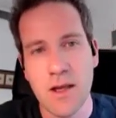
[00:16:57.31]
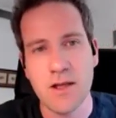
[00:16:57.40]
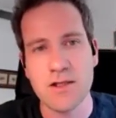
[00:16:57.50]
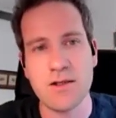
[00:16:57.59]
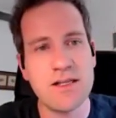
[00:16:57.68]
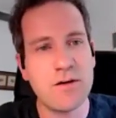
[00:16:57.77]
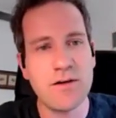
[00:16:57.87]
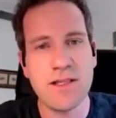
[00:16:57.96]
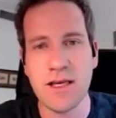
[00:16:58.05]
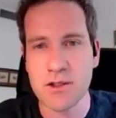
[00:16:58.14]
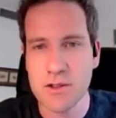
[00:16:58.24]
So that's already
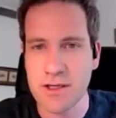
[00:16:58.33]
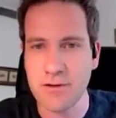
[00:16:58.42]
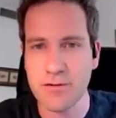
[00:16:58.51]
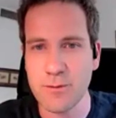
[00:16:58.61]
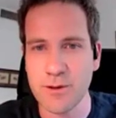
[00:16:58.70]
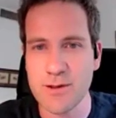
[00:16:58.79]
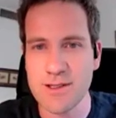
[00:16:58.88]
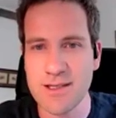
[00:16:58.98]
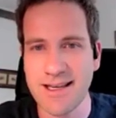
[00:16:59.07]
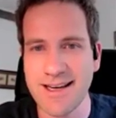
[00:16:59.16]
interesting for me to see